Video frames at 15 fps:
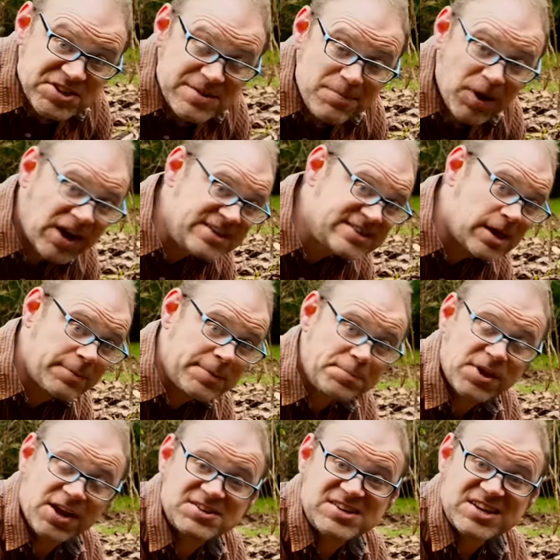in mind, I'll be
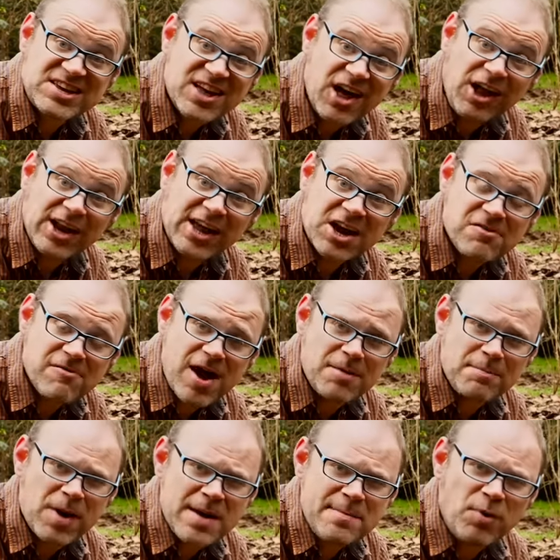planting garlic
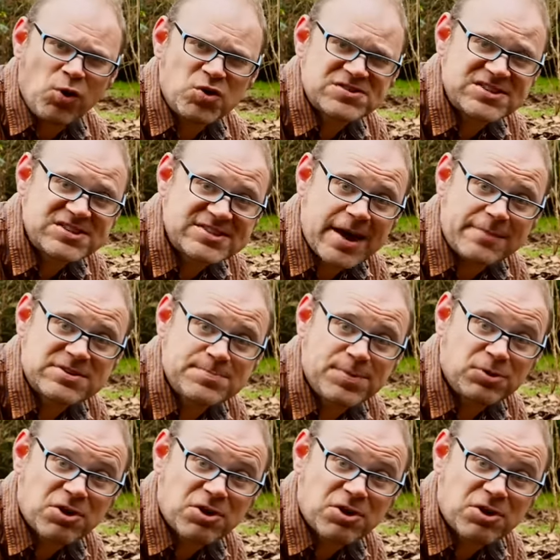around my more susceptible